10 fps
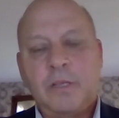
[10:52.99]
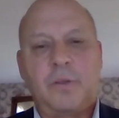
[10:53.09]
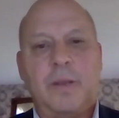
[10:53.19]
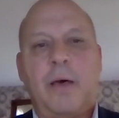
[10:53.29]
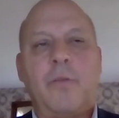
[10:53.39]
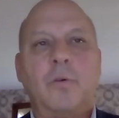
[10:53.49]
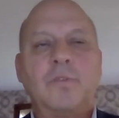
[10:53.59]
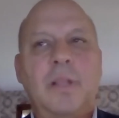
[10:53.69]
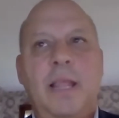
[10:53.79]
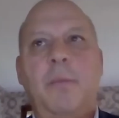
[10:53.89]
So now
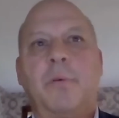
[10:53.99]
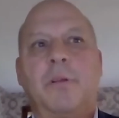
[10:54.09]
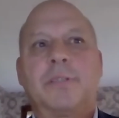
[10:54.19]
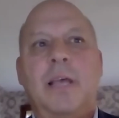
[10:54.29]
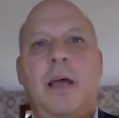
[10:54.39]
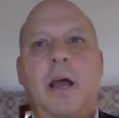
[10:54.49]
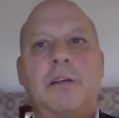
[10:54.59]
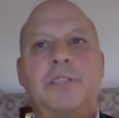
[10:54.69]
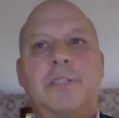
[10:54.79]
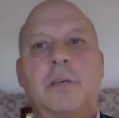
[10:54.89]
those labels
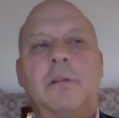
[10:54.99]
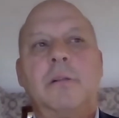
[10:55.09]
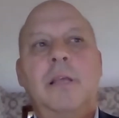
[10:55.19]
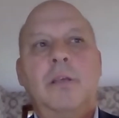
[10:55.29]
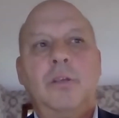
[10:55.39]
are still